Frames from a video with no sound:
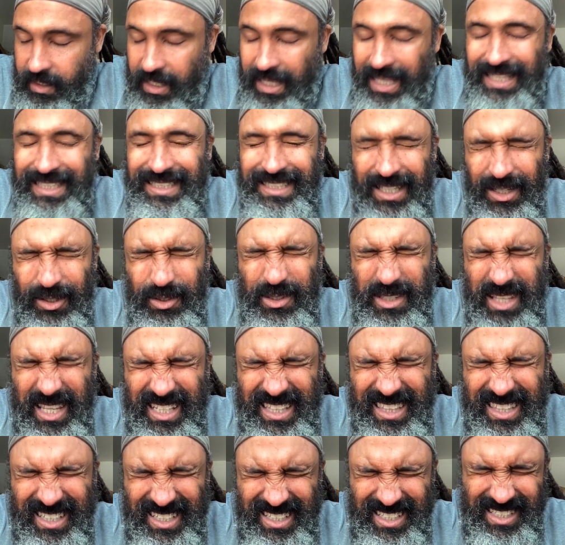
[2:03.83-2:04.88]
It sounds
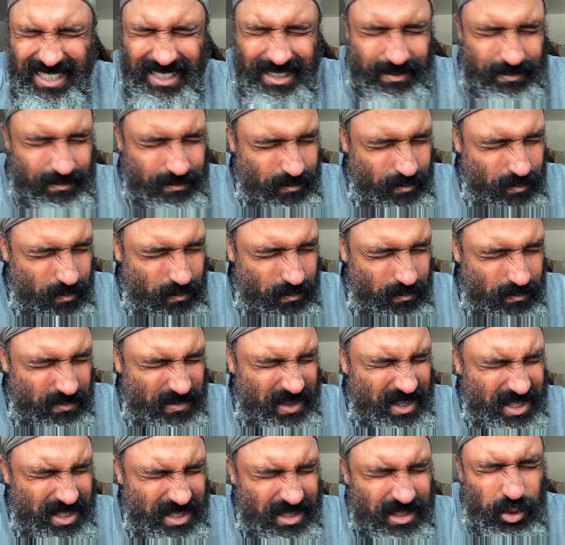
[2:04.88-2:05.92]
like this.
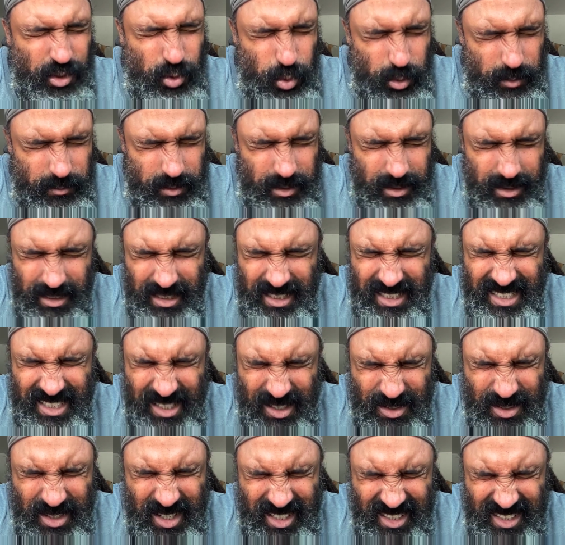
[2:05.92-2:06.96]
This equivalency. It
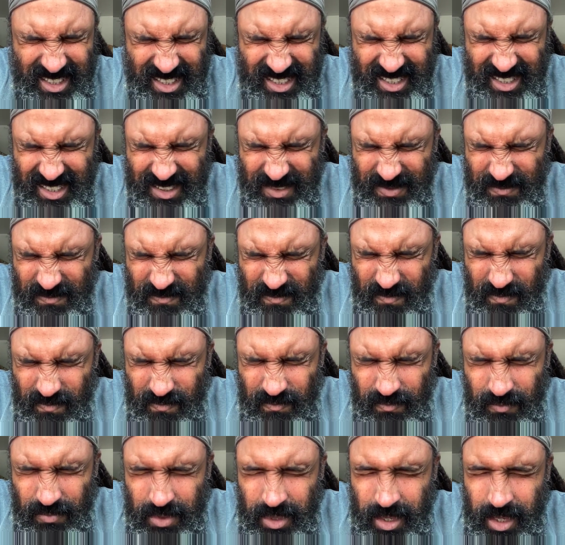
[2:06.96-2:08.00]
sounds like this.
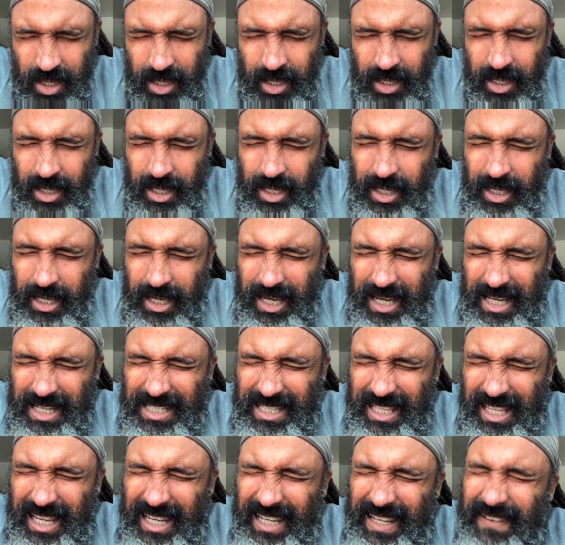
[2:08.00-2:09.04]
It's
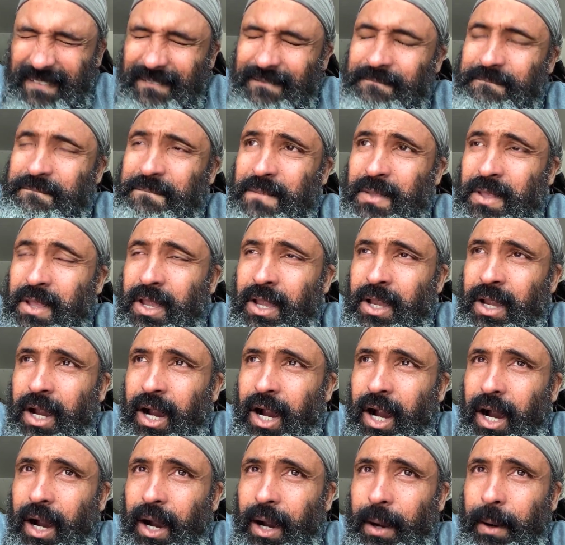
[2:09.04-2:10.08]
like,
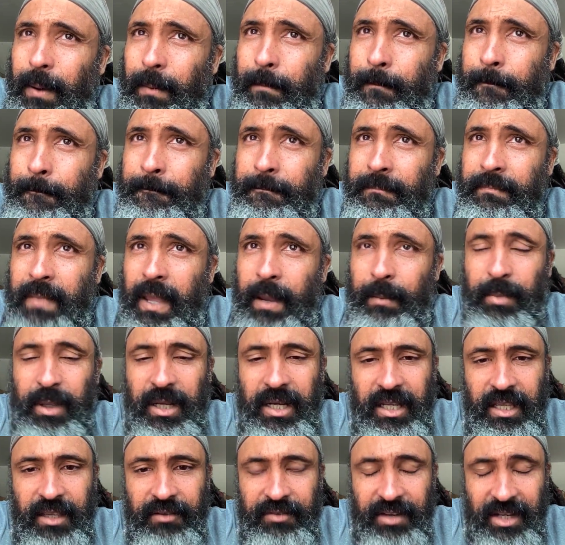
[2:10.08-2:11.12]
I'm going
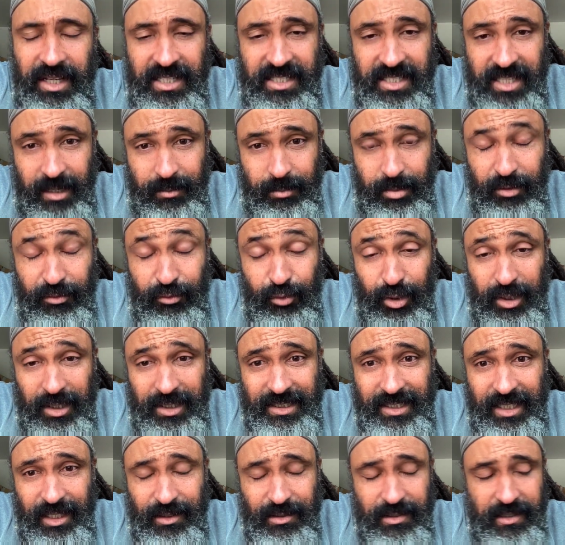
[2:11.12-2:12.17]
to give an example of what it
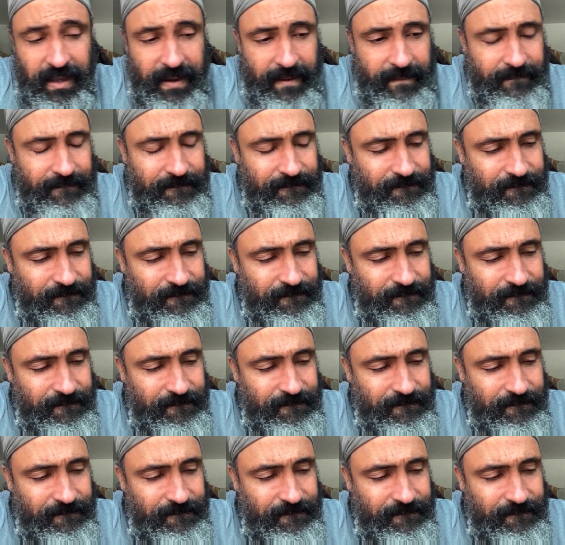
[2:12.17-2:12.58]
sounds like.